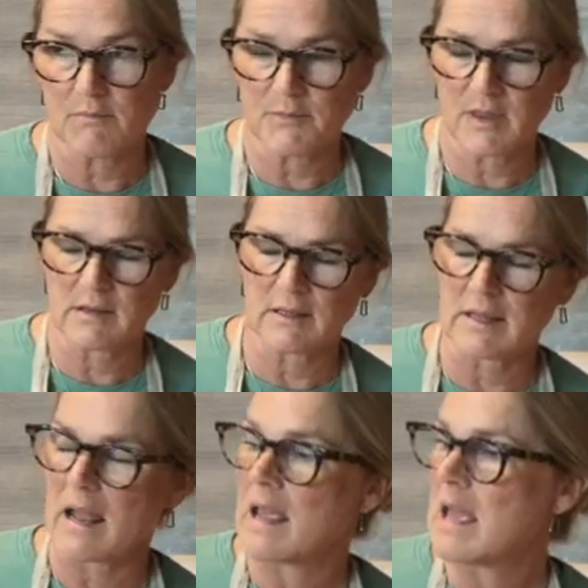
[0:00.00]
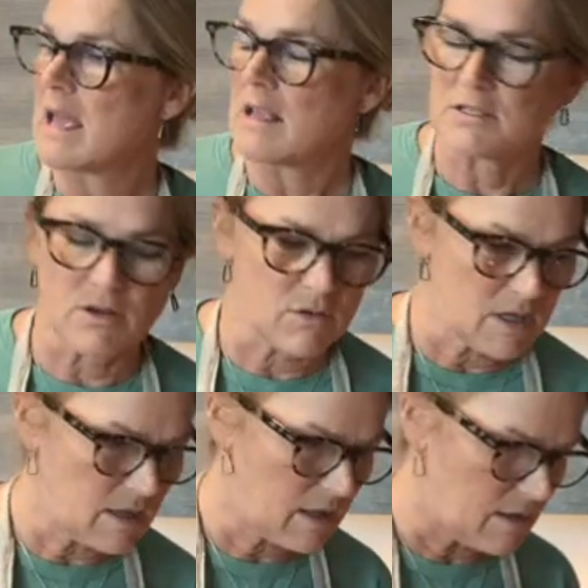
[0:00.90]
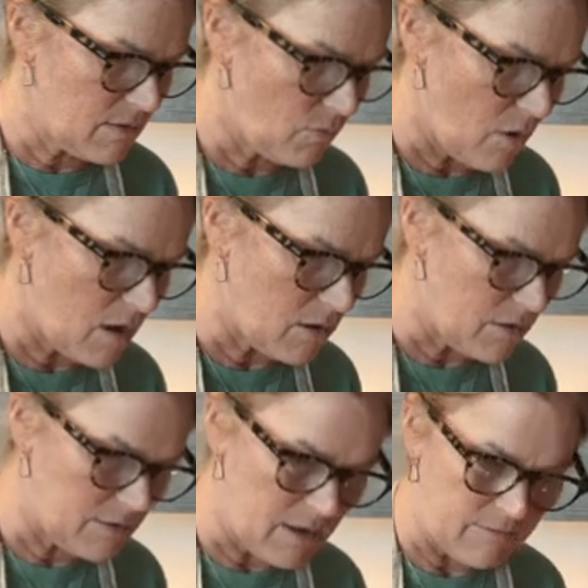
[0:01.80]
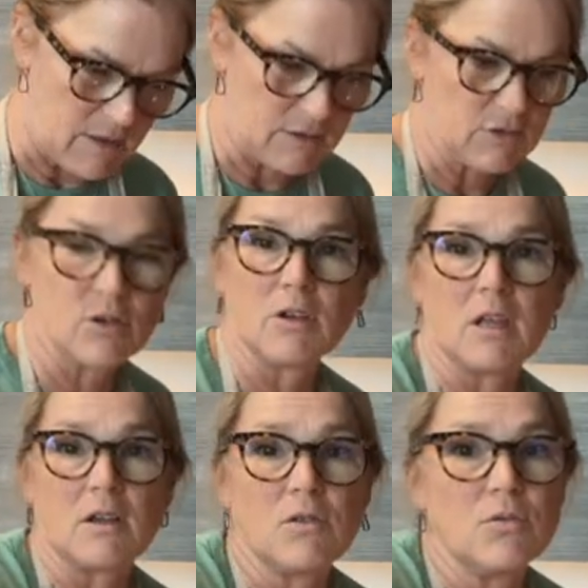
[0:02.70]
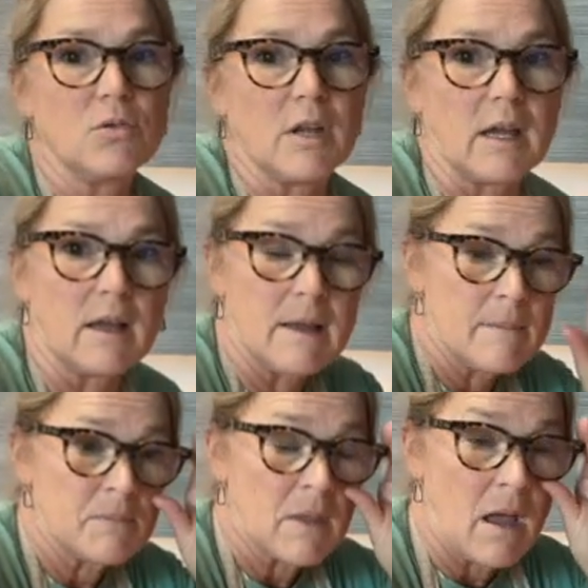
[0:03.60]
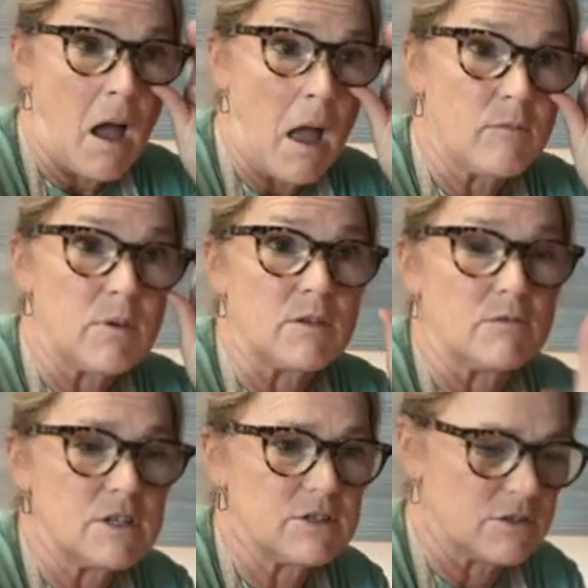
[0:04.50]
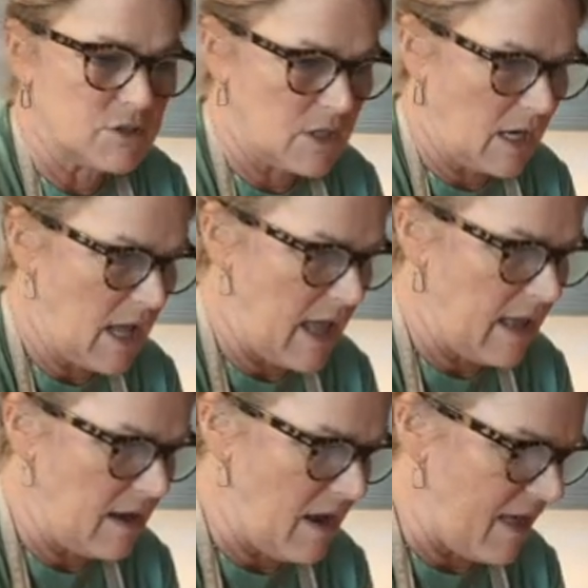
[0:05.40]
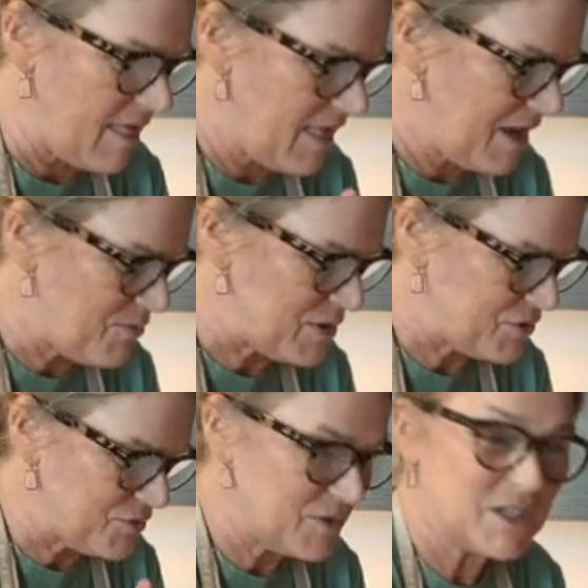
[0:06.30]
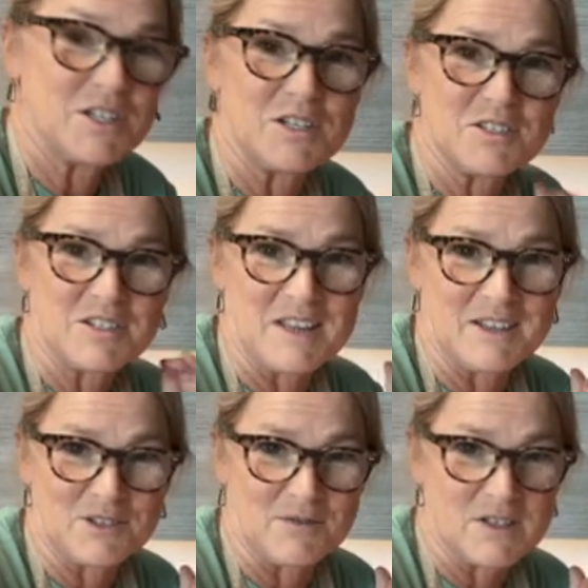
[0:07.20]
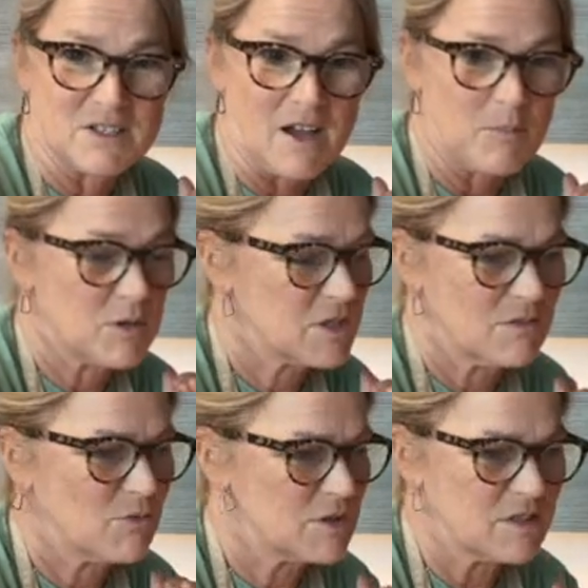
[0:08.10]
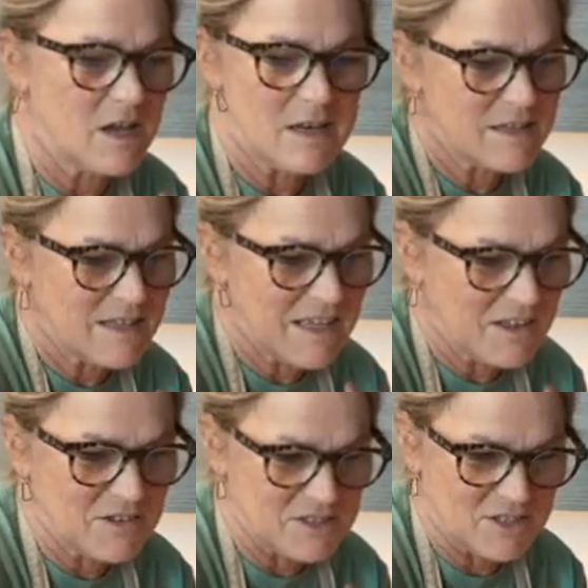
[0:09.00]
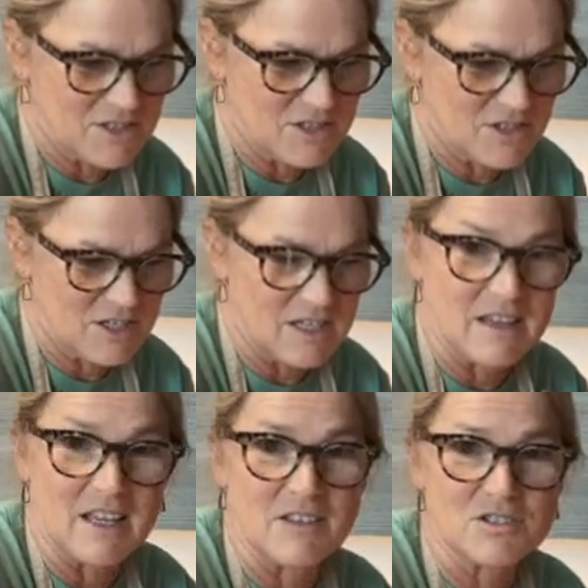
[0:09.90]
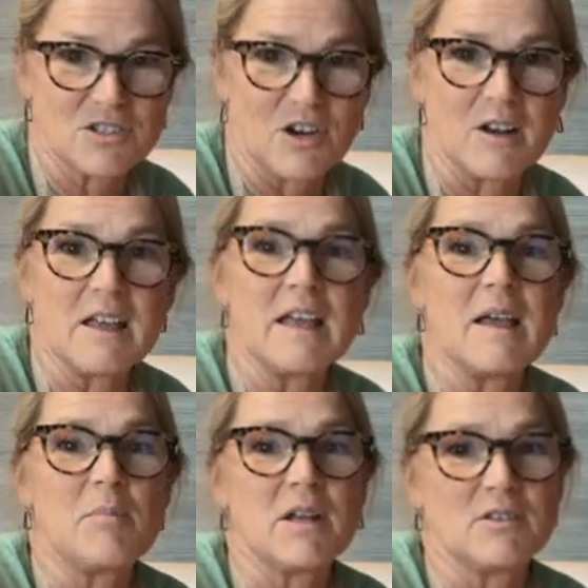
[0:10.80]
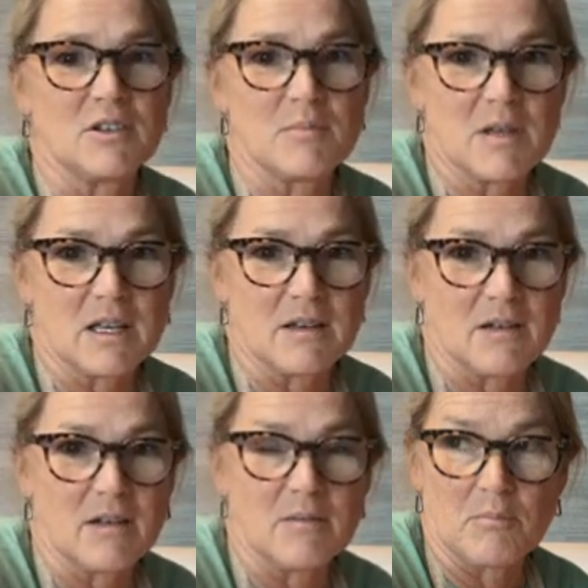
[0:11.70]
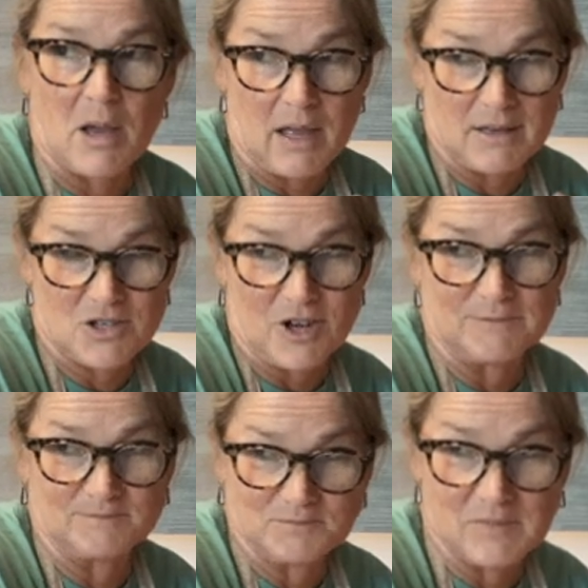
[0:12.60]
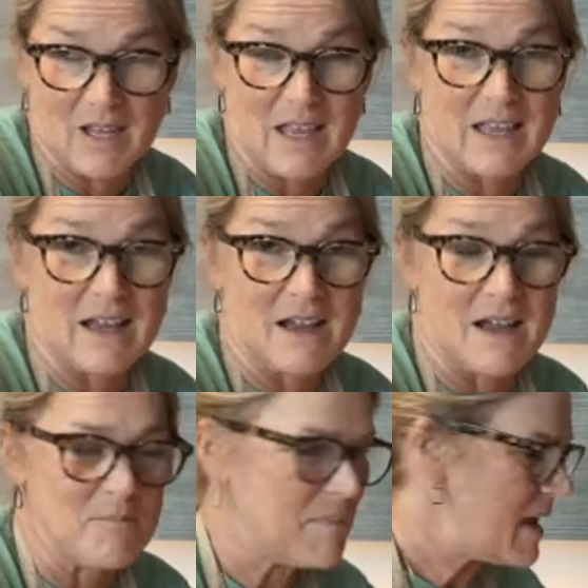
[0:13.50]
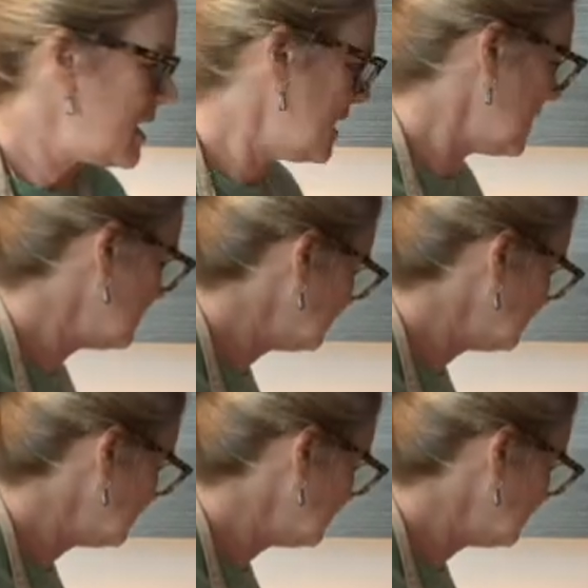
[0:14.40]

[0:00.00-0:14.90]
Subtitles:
things like that. So while everything's cooking and cooling, I've been researching, and I think what's really gonna set this over the top, which it was not in the English tart, but it's gonna be in my tart. I'm making